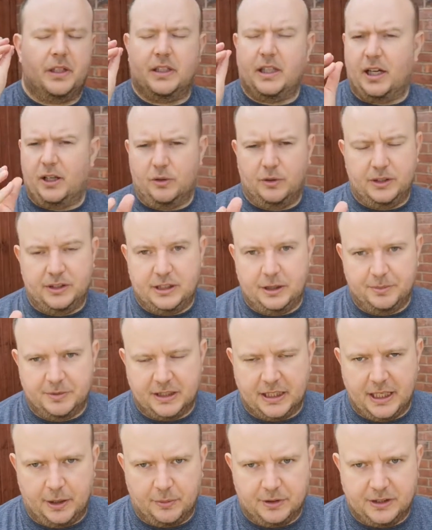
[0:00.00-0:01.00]
that I always seem
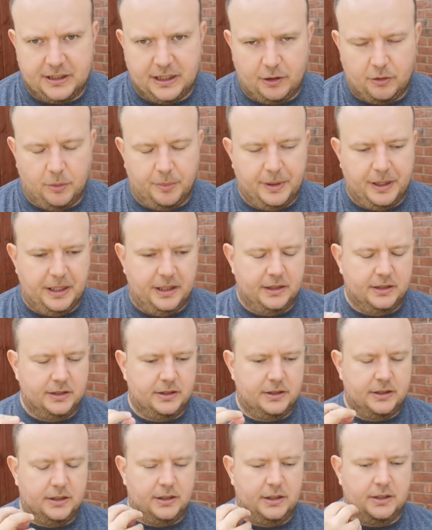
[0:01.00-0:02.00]
to get with sour
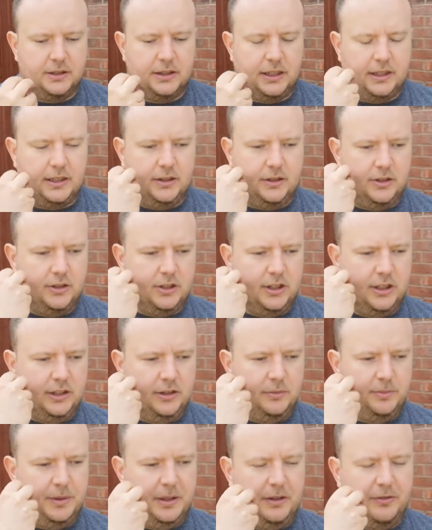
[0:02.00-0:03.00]
beers. It's like just a
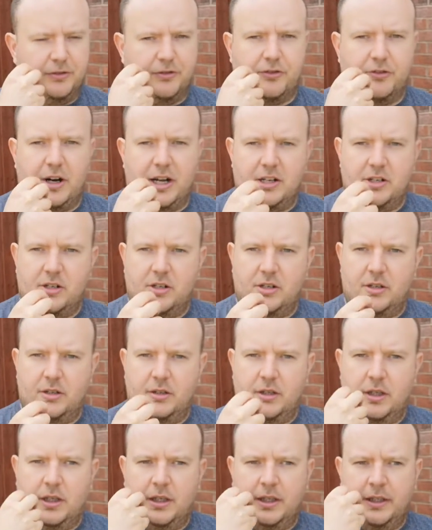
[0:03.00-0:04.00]
little bit of fresh,
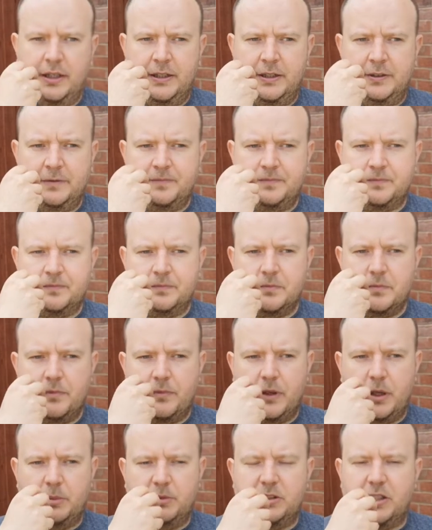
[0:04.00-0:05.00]

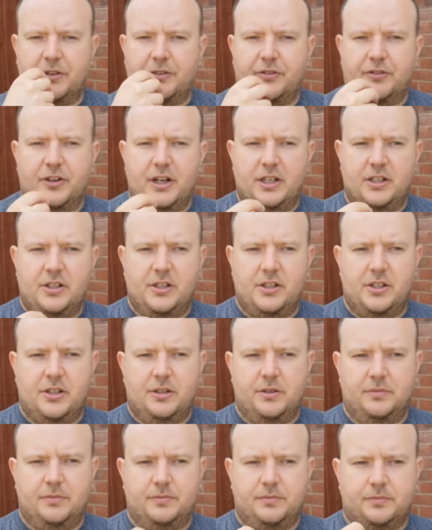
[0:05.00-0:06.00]
almost like
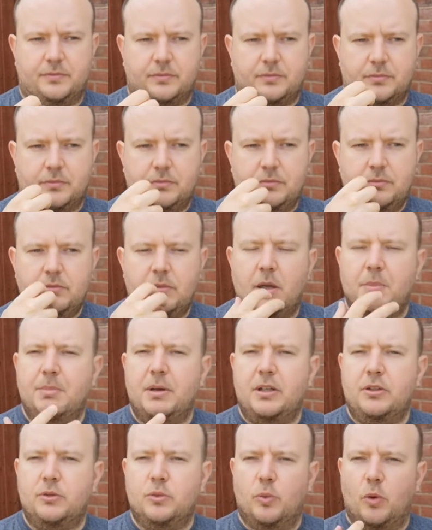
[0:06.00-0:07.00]
fresh
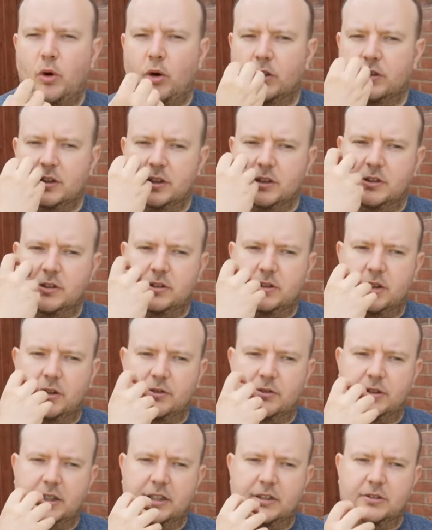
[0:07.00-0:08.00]
mineral water just sort
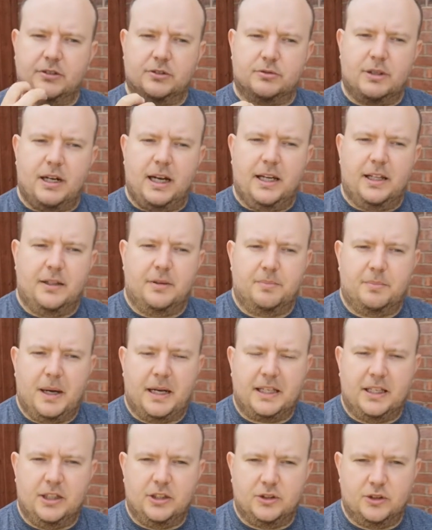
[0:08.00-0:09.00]
of trickles right at the
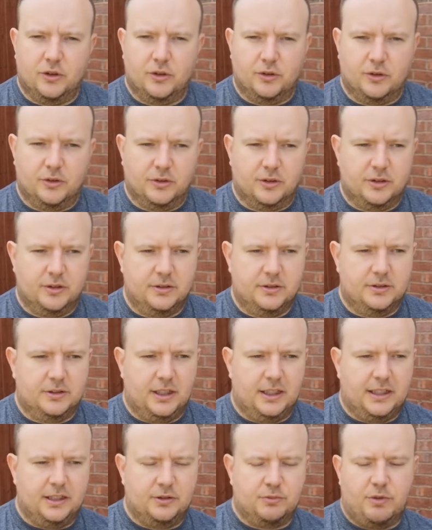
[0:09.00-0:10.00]
back of your tongue. It's
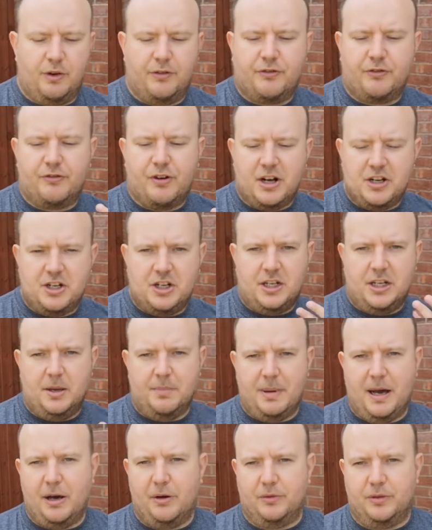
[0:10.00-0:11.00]
like it's refreshing your
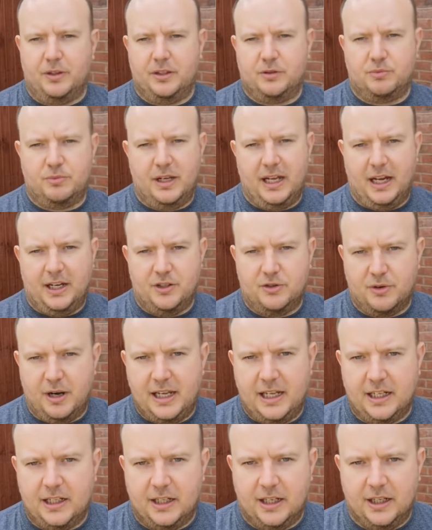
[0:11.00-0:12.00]
mouth, it's
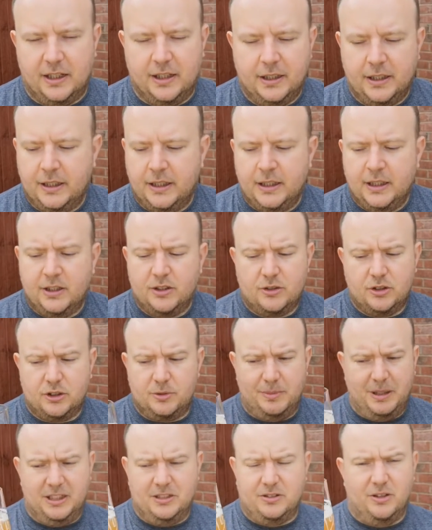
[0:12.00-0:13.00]
rehydrating you.
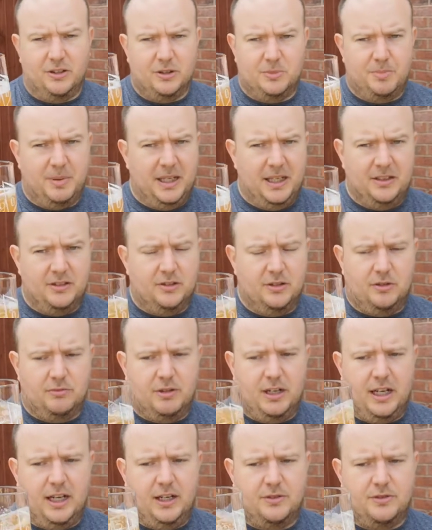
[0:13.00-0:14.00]
Trust me, it's not a beer, it's not
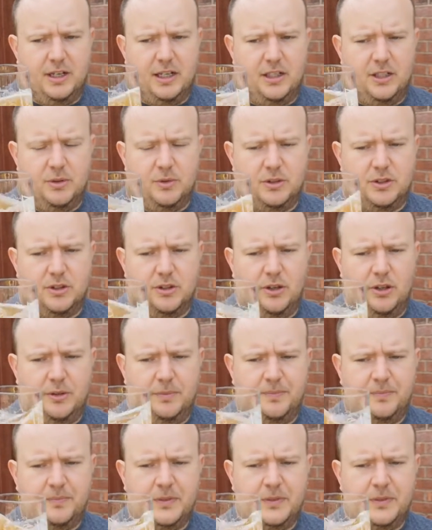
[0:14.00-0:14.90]
rehydrating you at all.